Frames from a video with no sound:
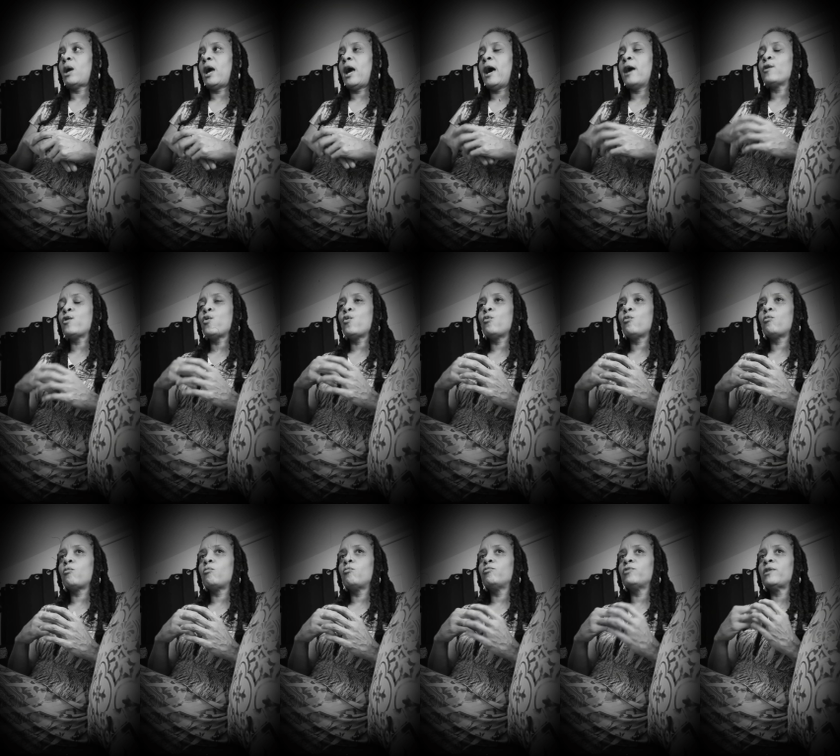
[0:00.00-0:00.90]

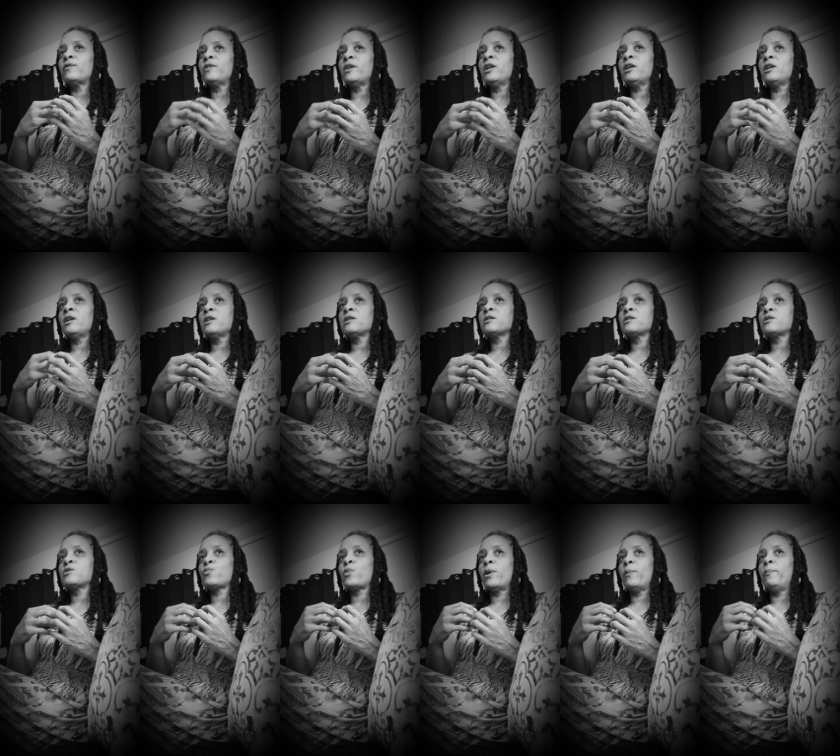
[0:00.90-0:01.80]
the thing
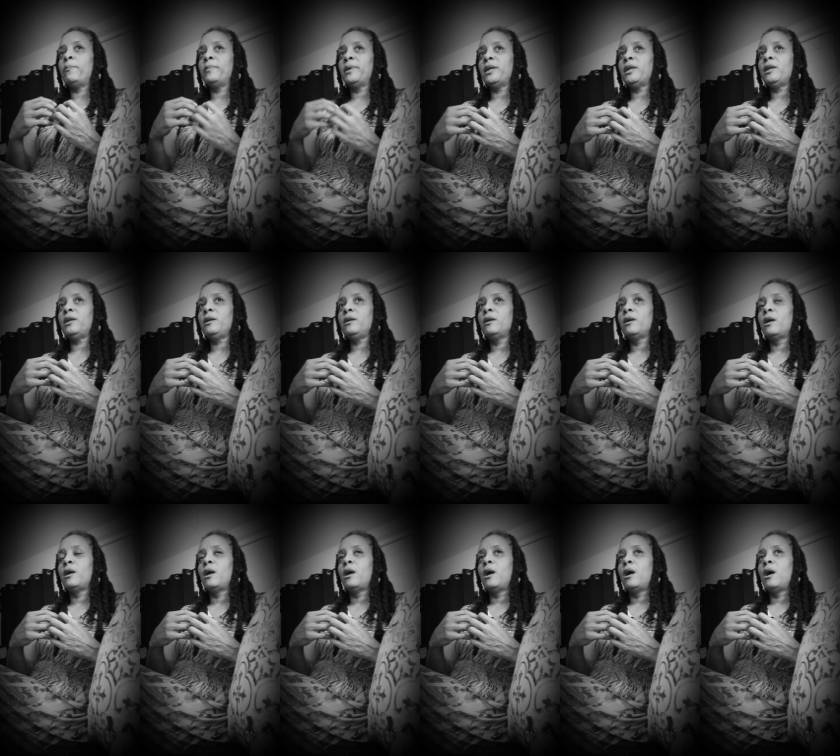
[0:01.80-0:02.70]
is with me,
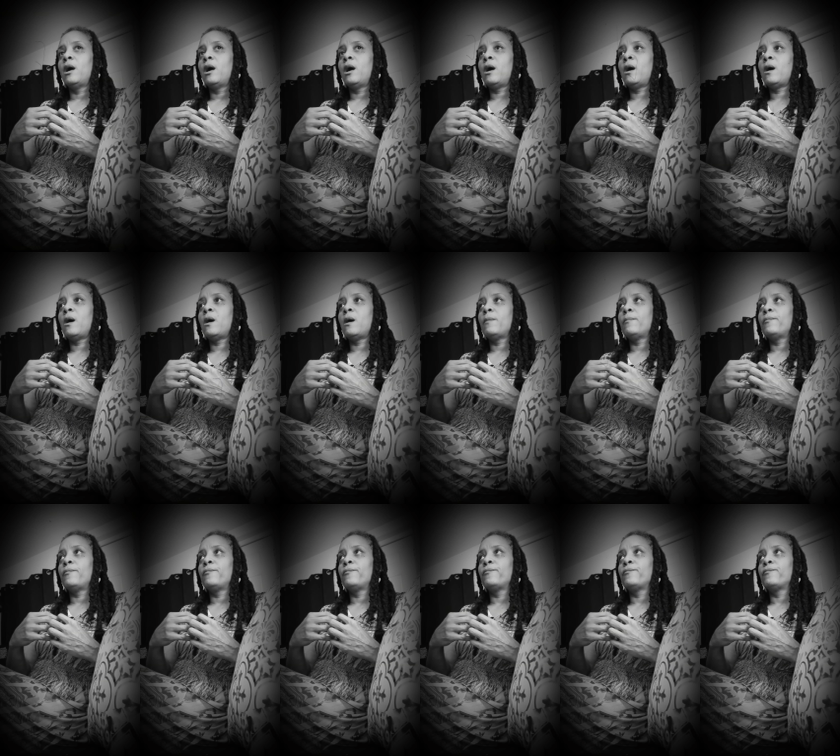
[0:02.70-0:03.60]

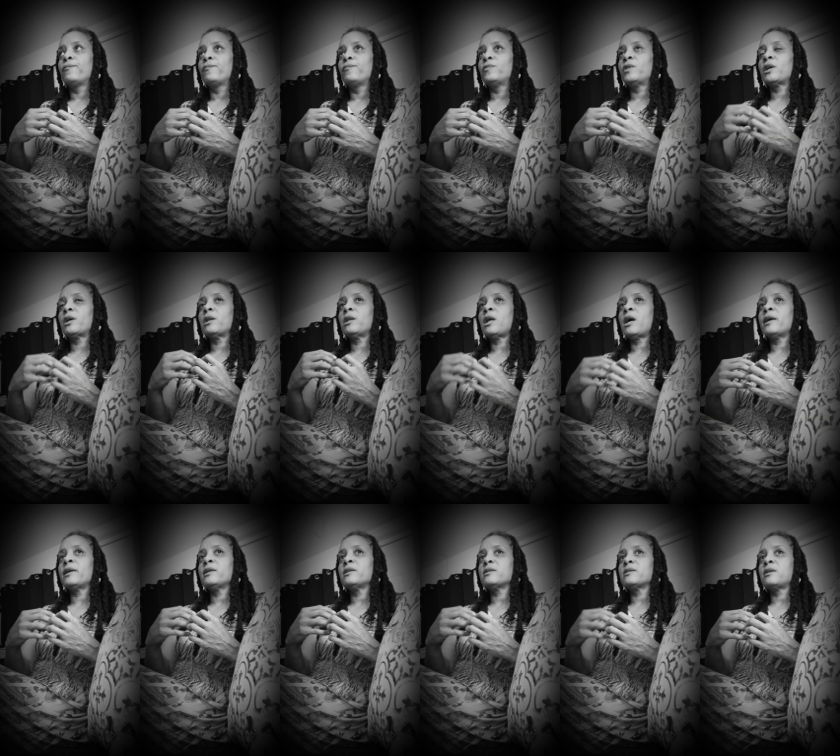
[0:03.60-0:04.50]
the
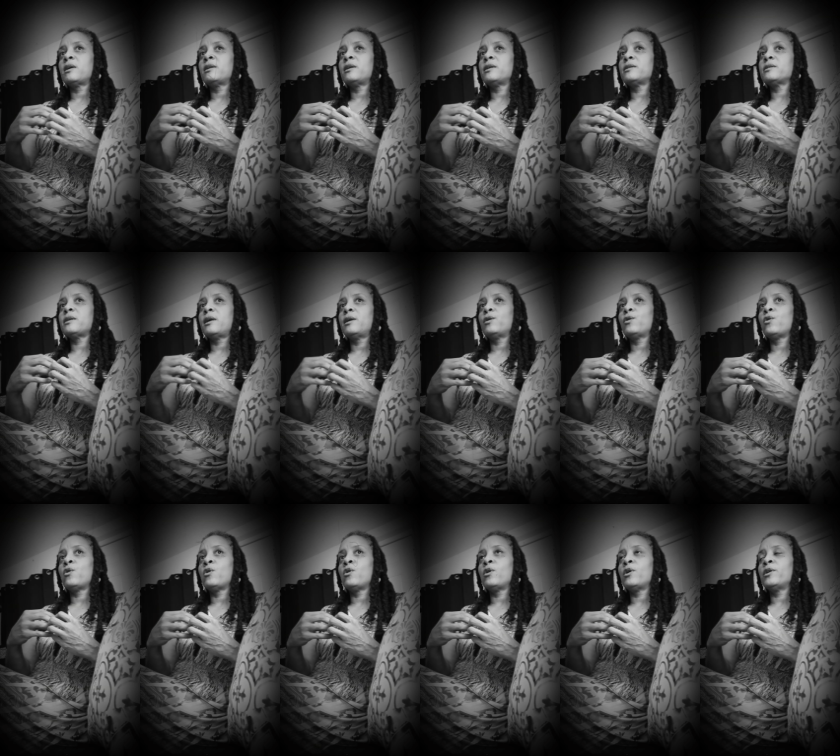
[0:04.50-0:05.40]
clients that I take
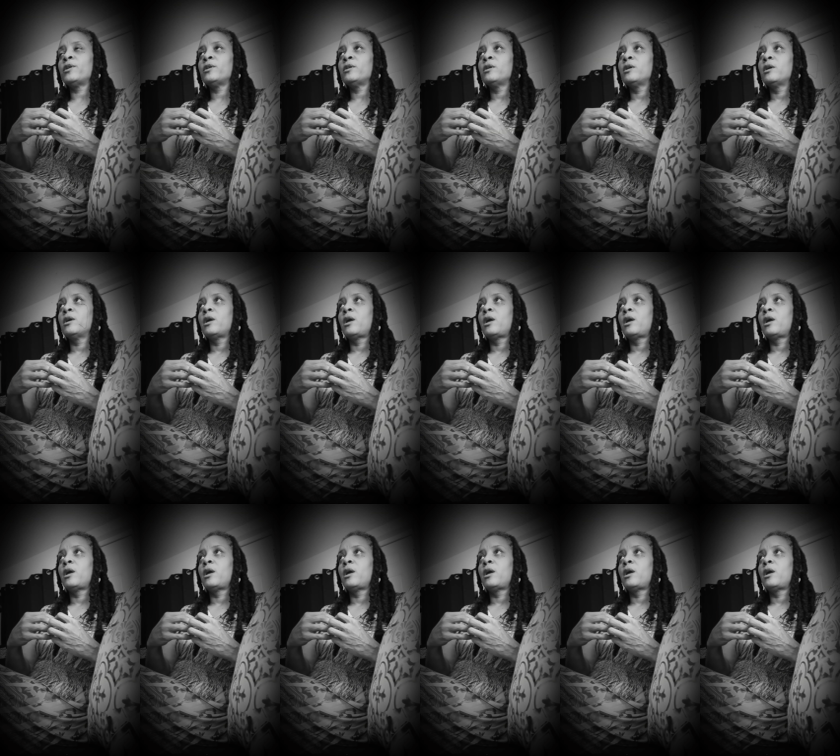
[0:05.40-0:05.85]
on,